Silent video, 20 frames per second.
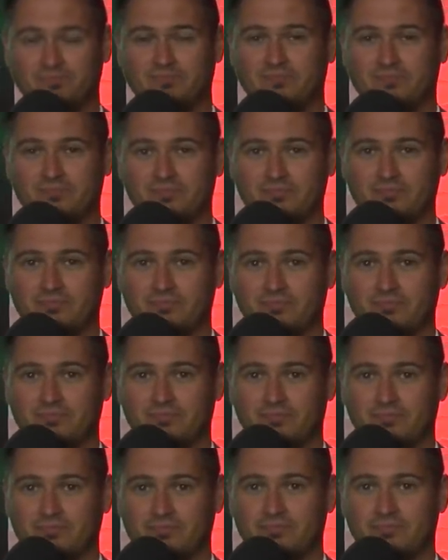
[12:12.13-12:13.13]

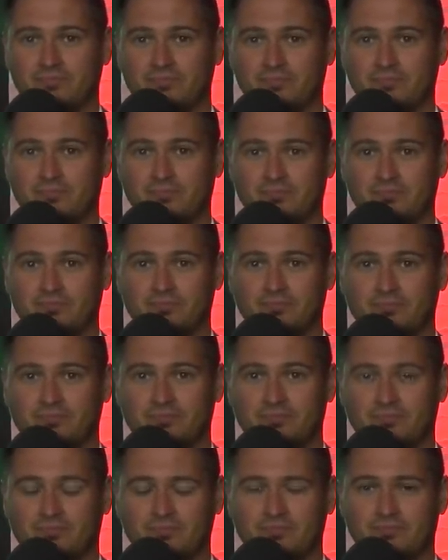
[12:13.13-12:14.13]

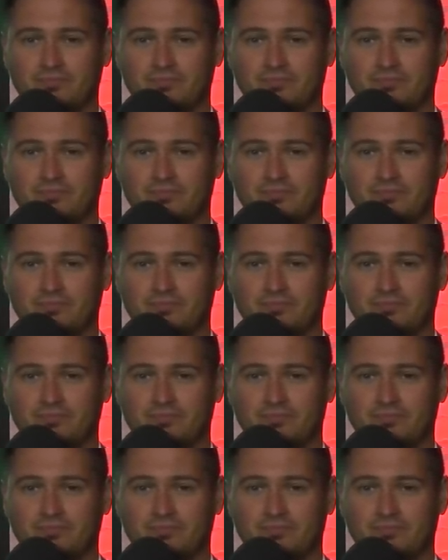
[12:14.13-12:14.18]
[no speech]